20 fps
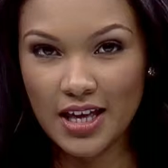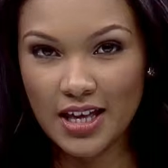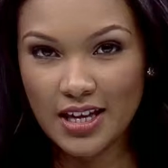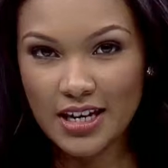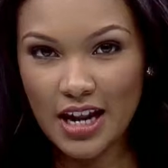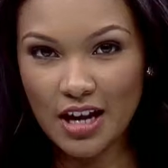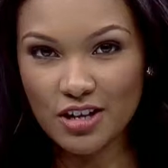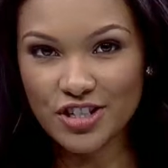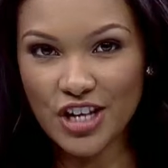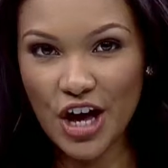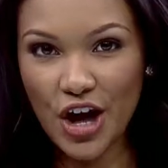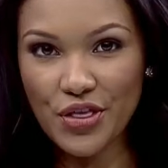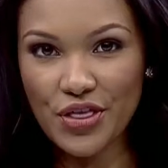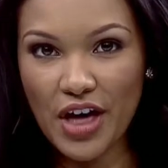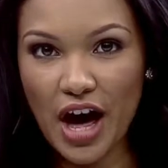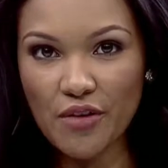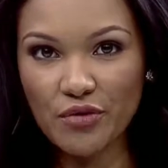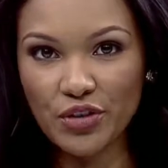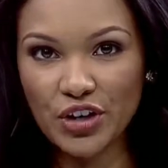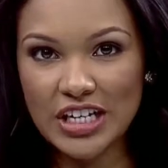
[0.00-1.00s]
Now, South
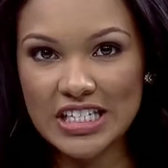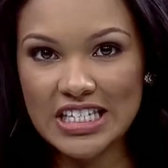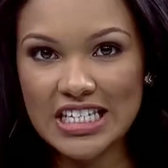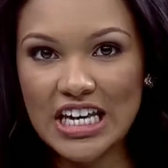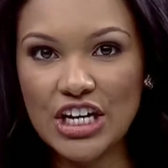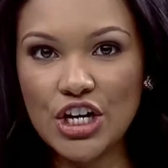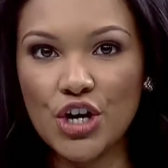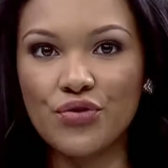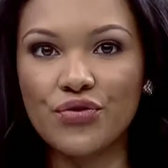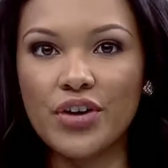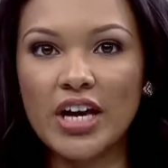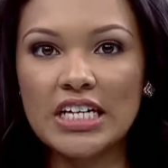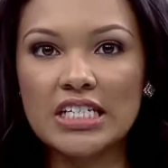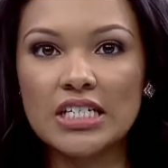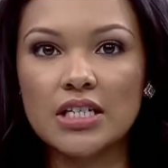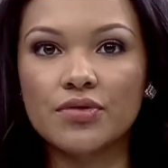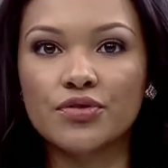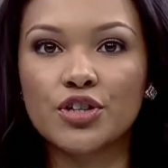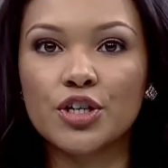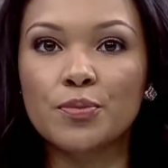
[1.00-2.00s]
Africa's
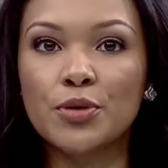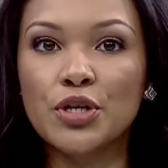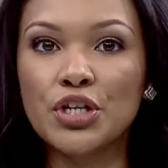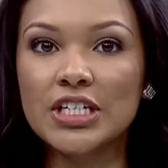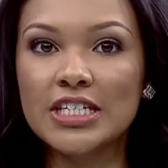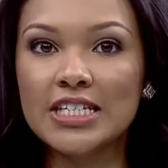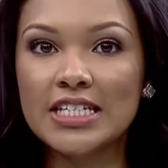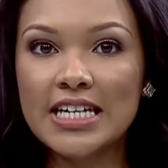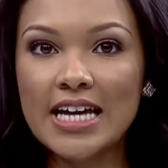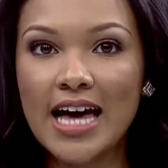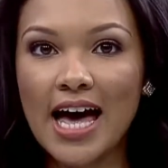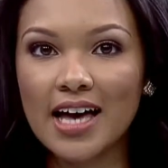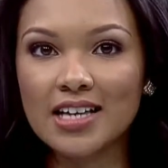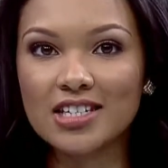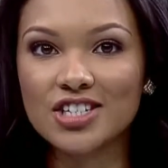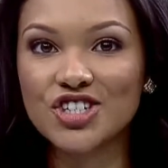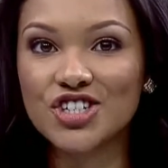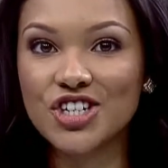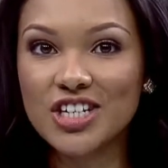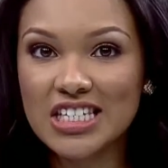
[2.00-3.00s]
innovative community
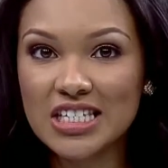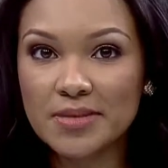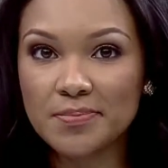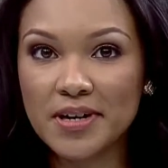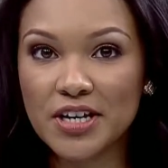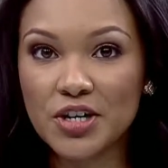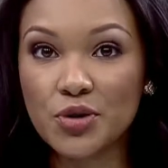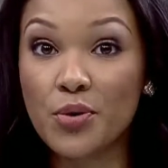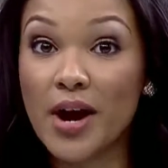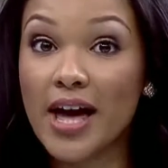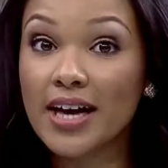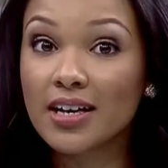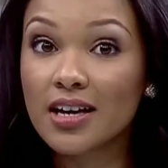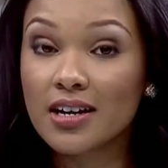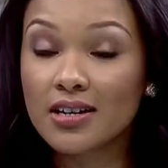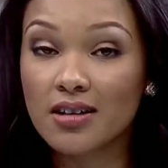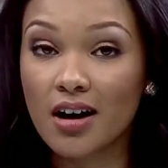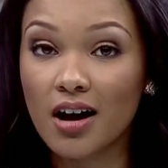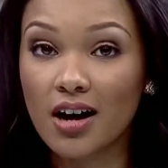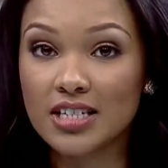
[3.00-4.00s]
has just been
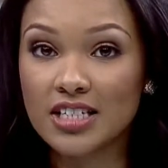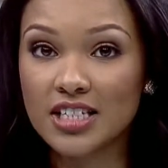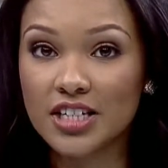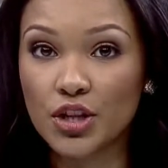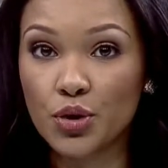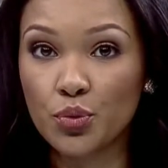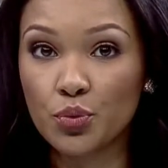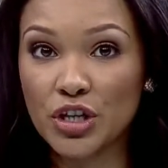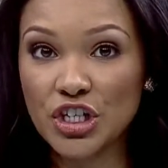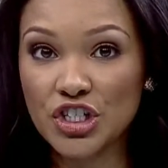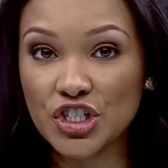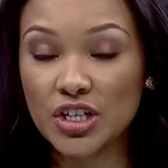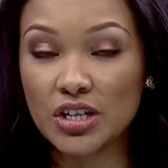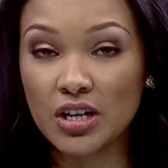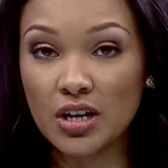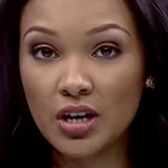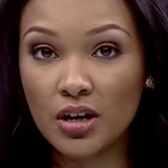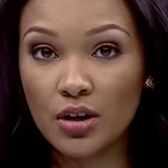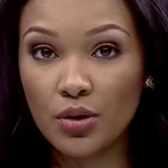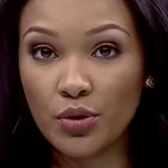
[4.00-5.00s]
recognized in the region
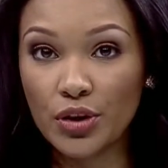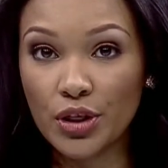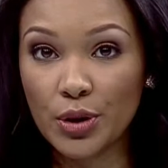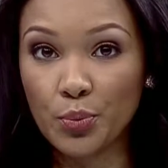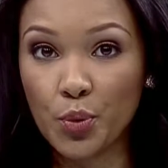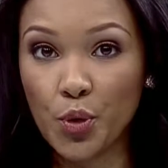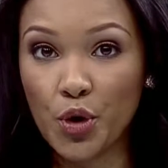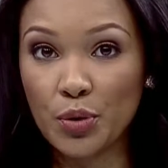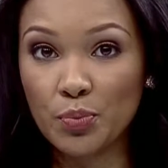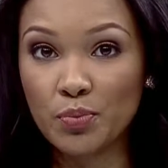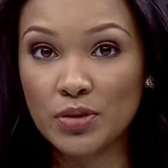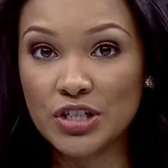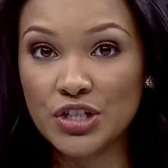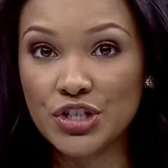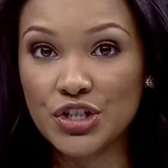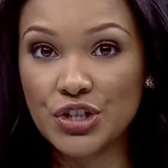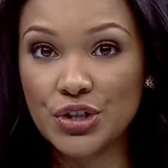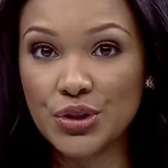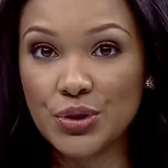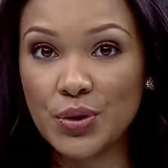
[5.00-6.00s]
with appointment
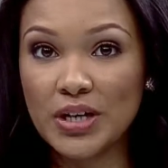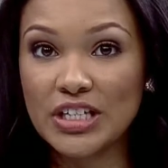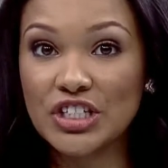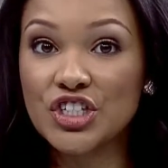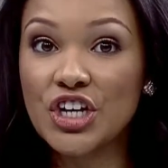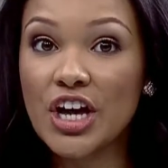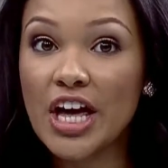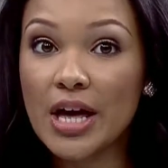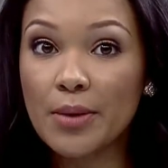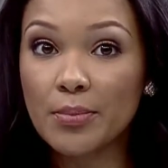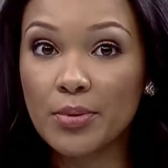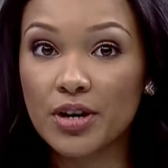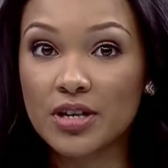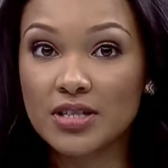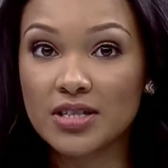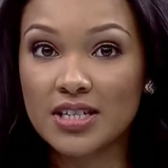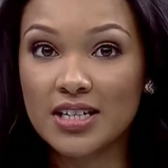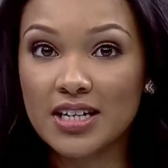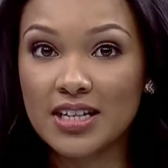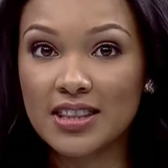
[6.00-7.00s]
to a
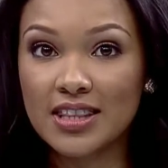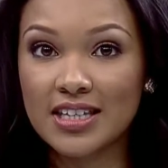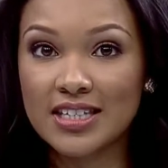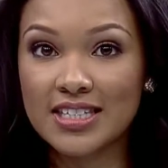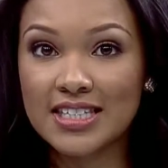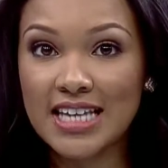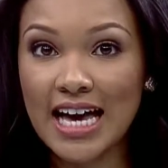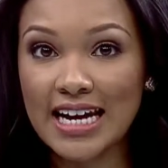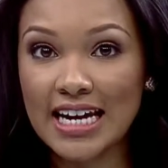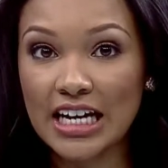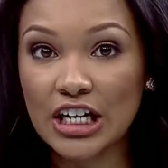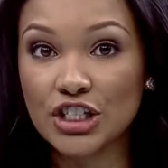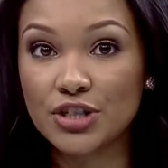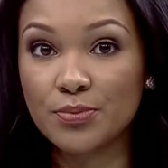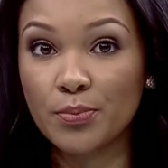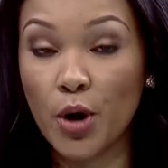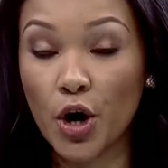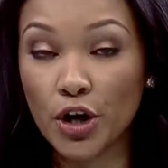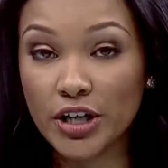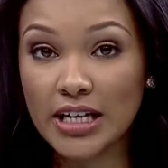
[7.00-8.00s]
chairperson in the
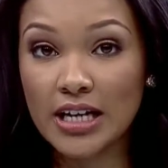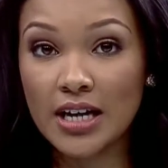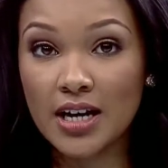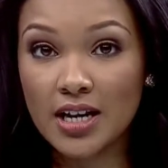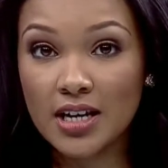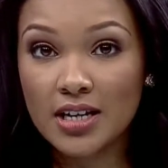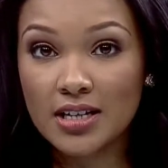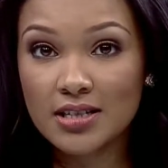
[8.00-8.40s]
SADC body,